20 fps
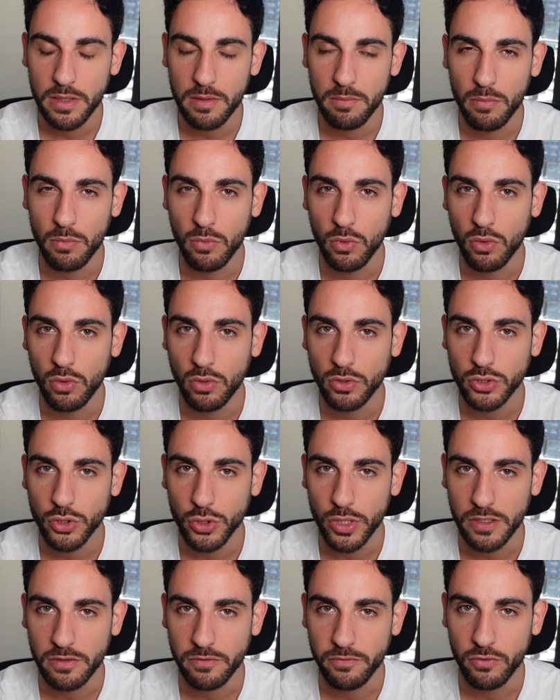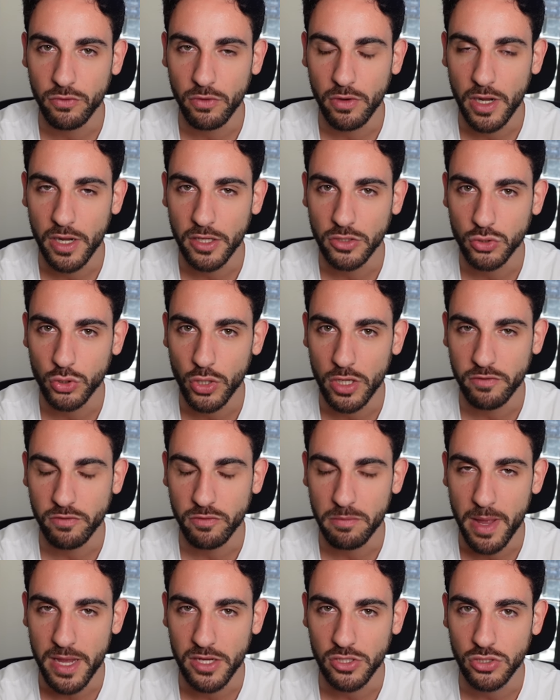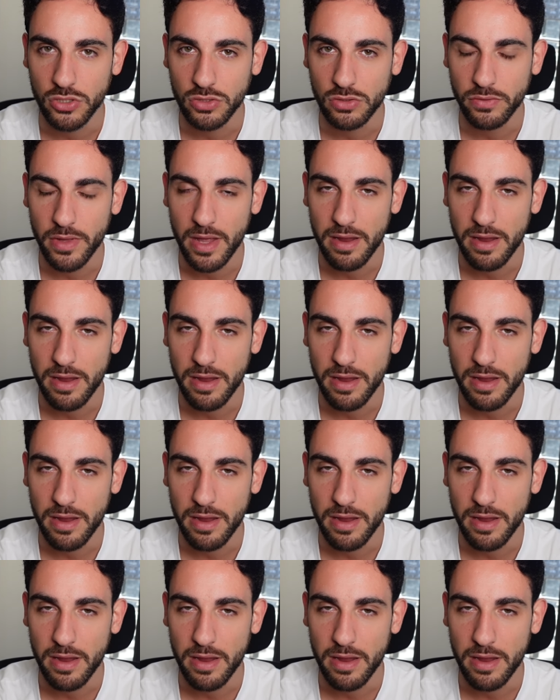the more transfor uh, transformational.